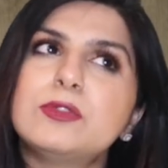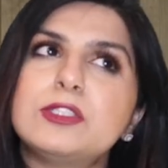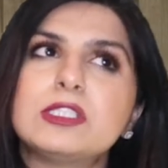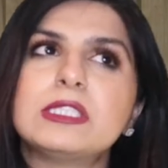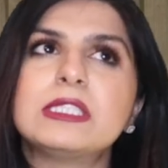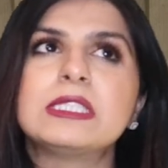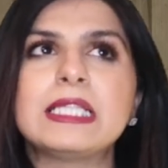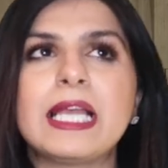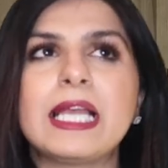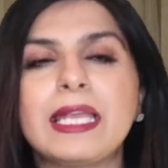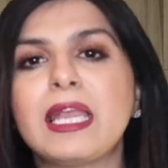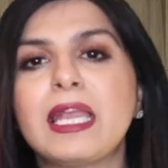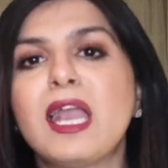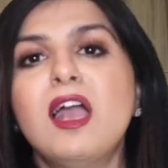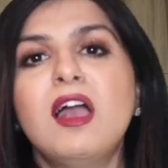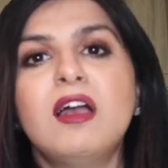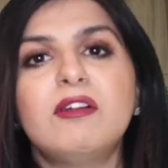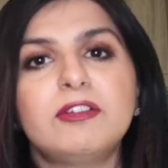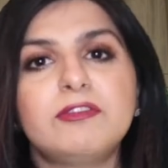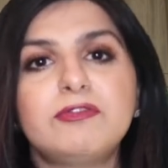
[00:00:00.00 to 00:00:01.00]
which is like
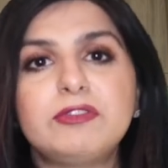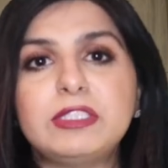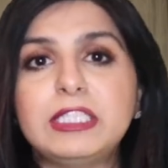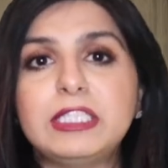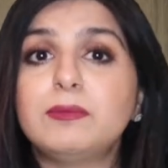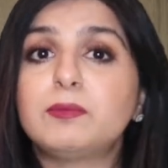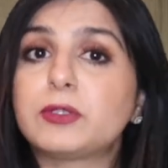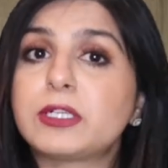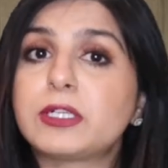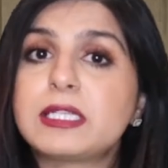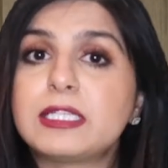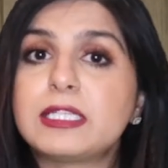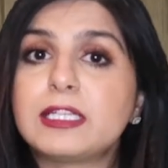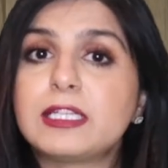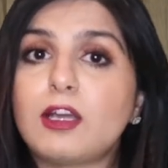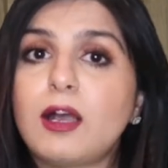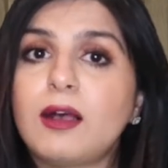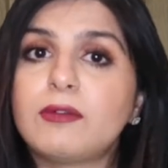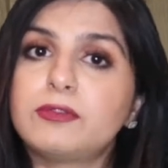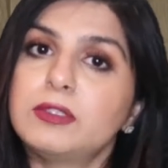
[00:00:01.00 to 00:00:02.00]

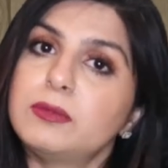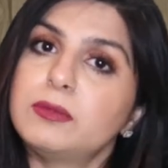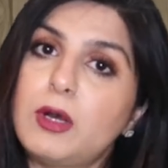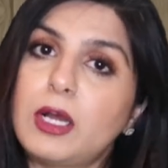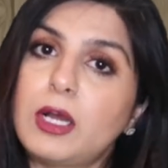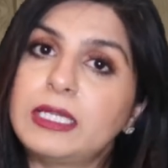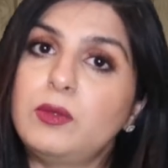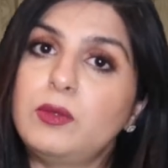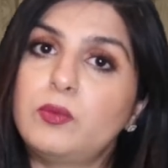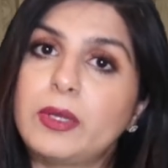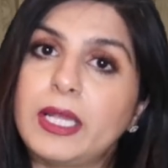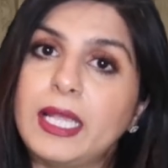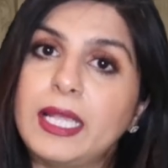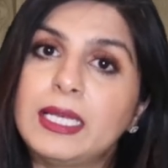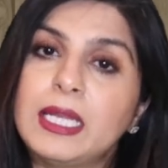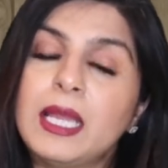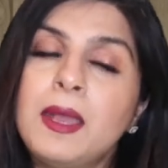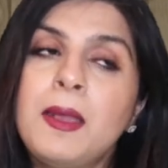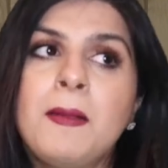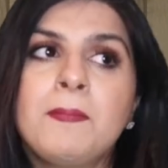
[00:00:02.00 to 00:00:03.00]
15% of the body
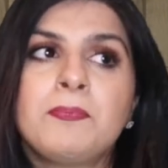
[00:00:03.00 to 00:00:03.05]
weight.